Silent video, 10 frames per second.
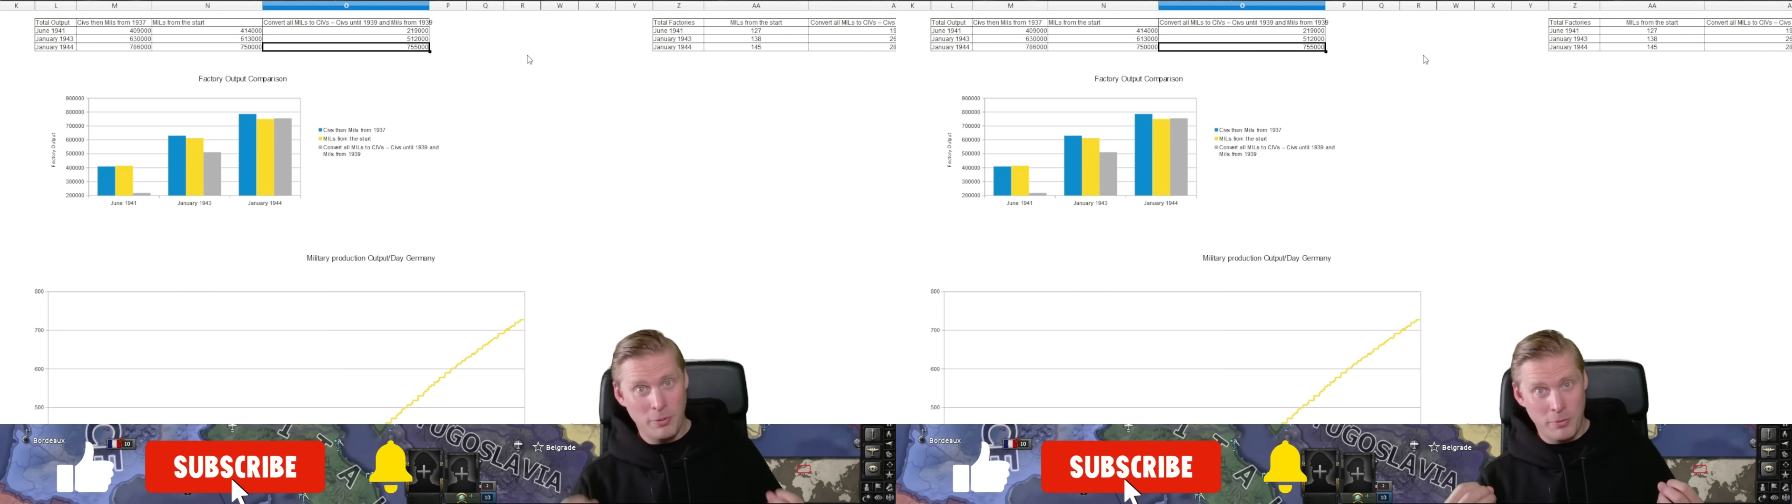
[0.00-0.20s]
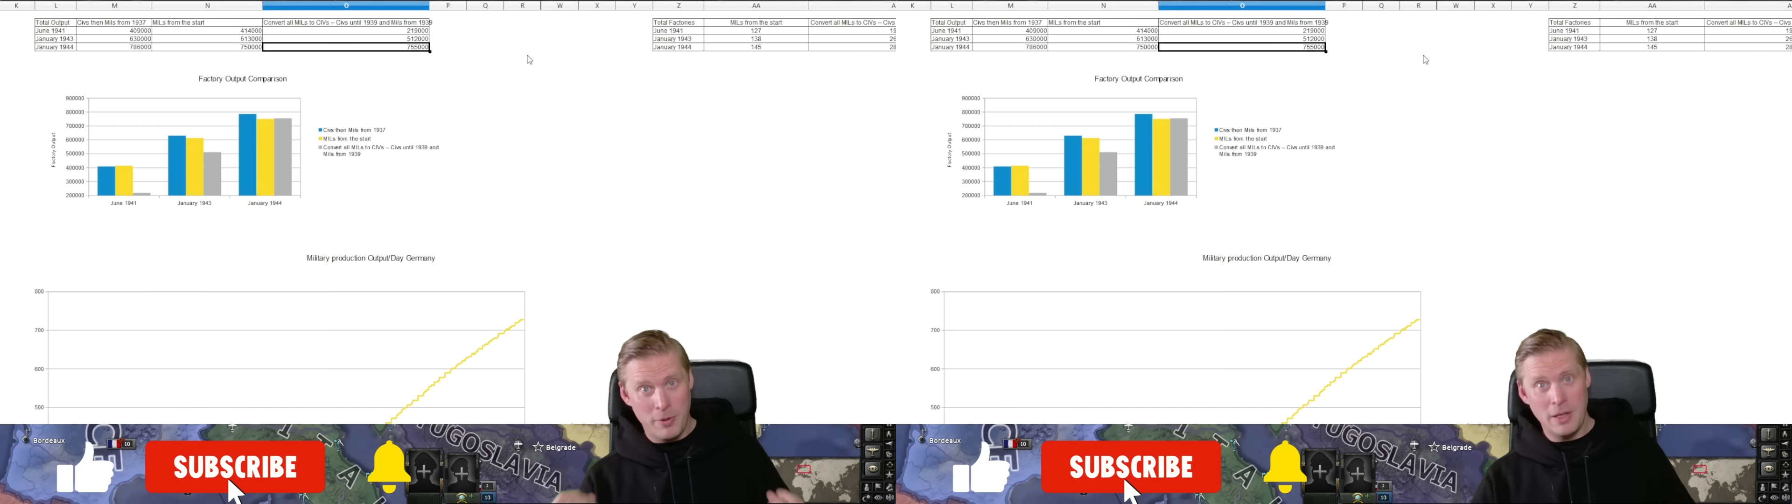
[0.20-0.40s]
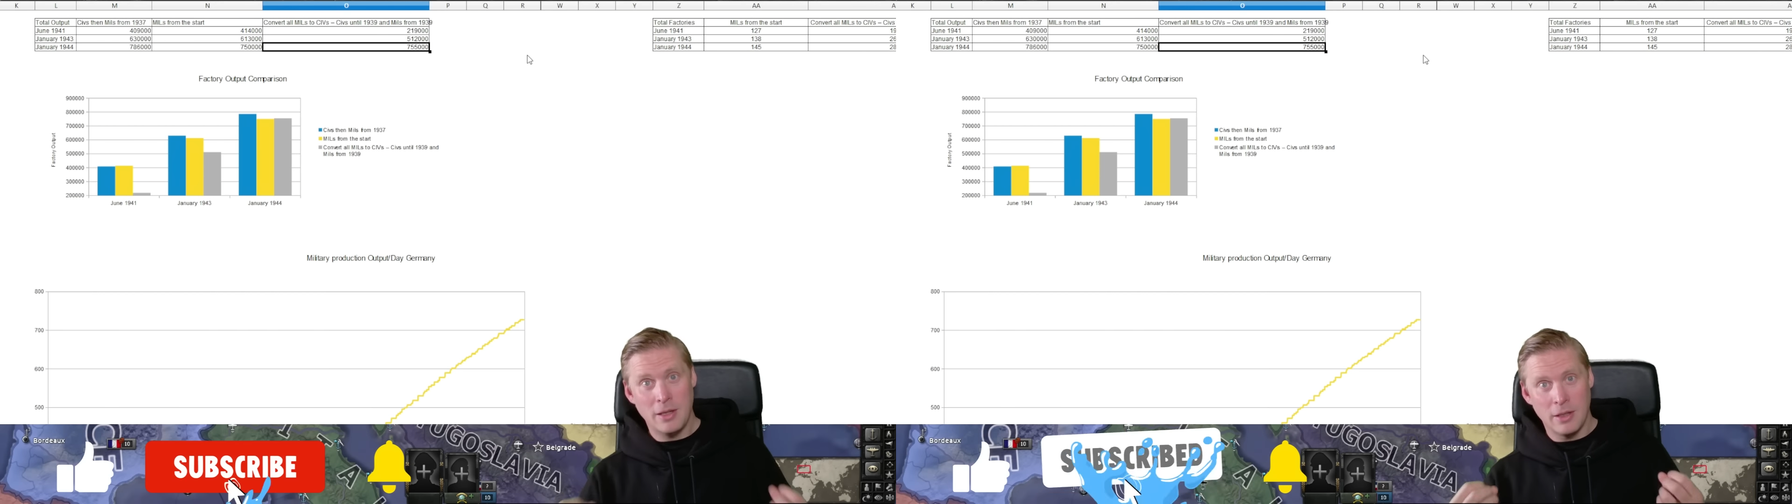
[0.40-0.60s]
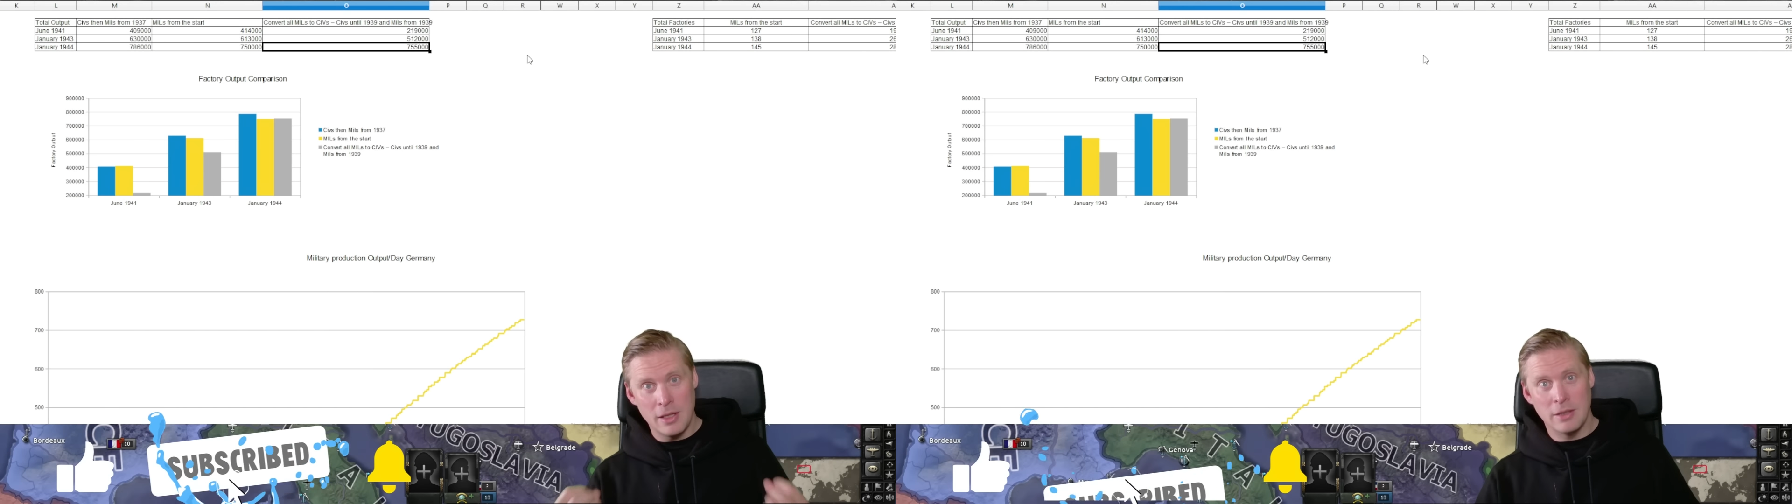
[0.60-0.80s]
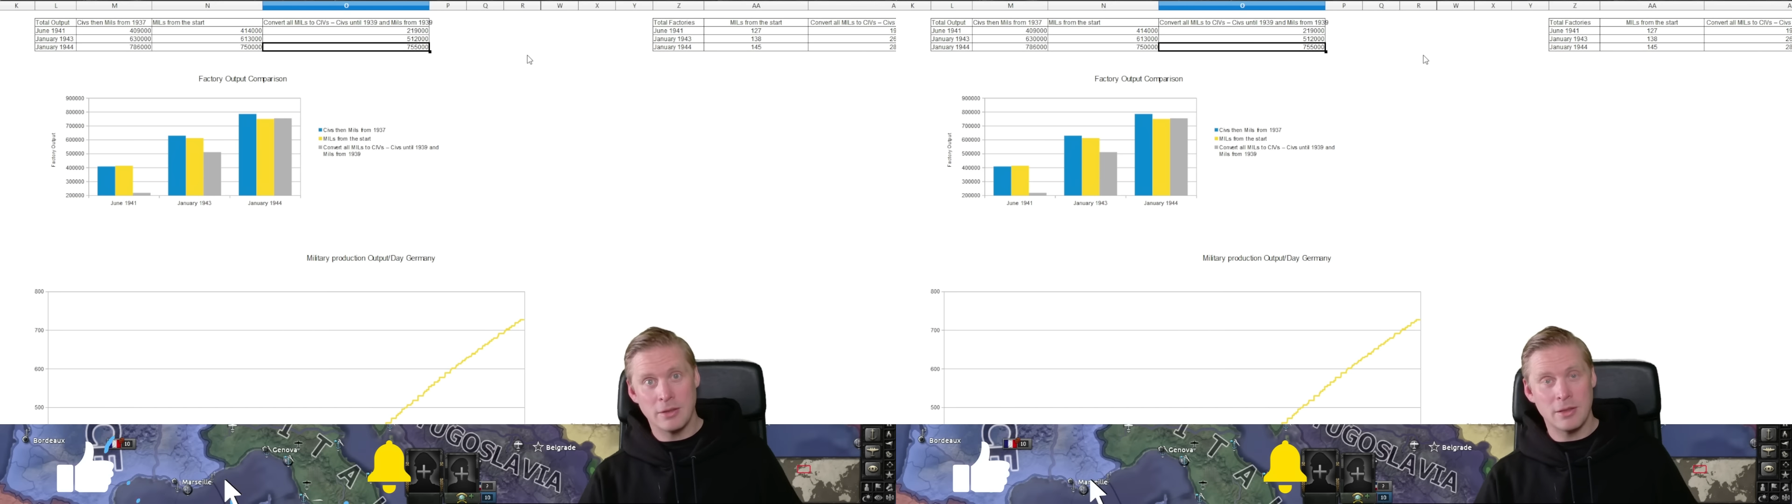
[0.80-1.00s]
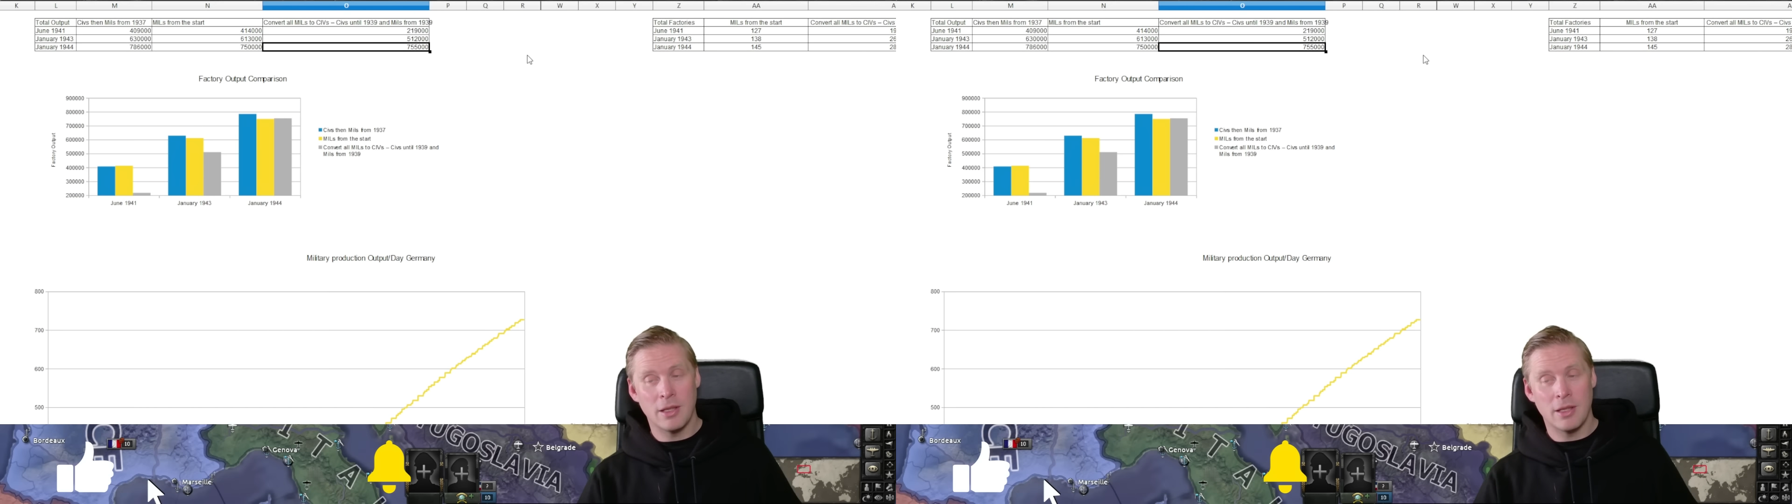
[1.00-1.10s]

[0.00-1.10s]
think it is,